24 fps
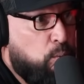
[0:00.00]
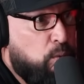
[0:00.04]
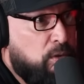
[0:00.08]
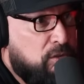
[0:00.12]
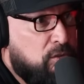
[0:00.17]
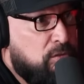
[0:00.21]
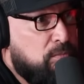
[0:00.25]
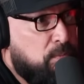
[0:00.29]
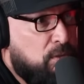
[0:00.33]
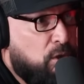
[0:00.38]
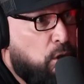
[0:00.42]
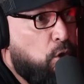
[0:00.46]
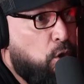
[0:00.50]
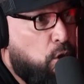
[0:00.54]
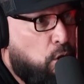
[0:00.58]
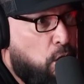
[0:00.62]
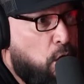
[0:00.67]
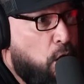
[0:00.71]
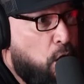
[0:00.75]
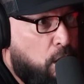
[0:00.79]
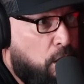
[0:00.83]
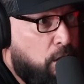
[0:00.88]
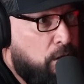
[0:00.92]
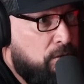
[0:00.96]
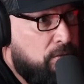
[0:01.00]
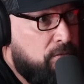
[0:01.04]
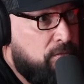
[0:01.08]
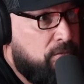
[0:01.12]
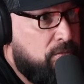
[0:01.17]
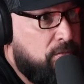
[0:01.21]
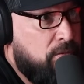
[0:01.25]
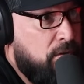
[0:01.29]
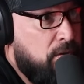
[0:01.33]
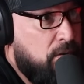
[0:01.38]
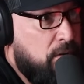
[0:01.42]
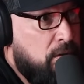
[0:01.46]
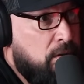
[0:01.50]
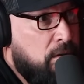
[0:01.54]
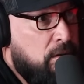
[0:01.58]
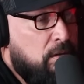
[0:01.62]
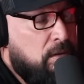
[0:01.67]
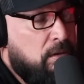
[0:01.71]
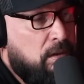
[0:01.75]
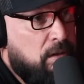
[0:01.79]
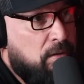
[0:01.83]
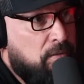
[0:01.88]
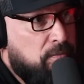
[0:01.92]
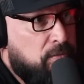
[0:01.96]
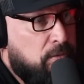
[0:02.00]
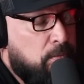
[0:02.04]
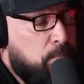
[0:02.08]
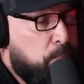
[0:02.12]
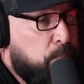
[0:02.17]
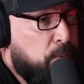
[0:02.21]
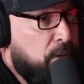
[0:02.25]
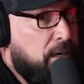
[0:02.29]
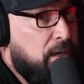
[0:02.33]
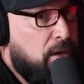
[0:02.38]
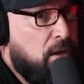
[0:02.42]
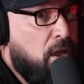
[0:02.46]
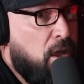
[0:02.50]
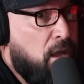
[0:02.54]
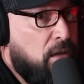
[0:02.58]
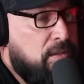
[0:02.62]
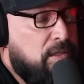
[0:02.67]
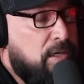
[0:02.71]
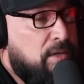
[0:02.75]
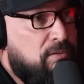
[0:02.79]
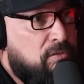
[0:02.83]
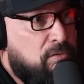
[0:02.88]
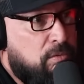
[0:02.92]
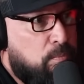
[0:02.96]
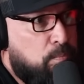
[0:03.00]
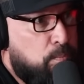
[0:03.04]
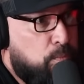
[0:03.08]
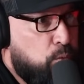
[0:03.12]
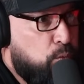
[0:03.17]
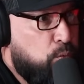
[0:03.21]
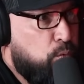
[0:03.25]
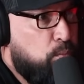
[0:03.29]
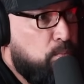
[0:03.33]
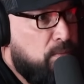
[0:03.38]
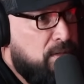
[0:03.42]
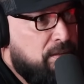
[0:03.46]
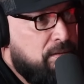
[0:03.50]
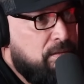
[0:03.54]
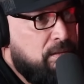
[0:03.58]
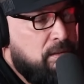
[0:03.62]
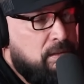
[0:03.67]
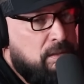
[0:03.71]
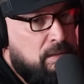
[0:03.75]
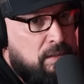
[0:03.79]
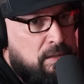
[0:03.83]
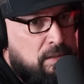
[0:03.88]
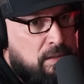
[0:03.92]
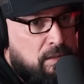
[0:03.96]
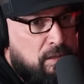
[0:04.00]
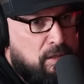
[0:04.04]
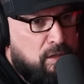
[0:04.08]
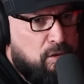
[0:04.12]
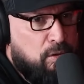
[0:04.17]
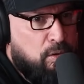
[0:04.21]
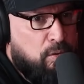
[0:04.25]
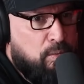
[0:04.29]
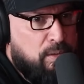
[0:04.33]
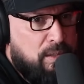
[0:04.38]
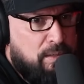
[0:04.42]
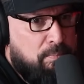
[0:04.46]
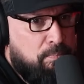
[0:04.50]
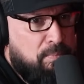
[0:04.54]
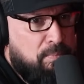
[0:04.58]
what's the cause of the big autism boom. And, he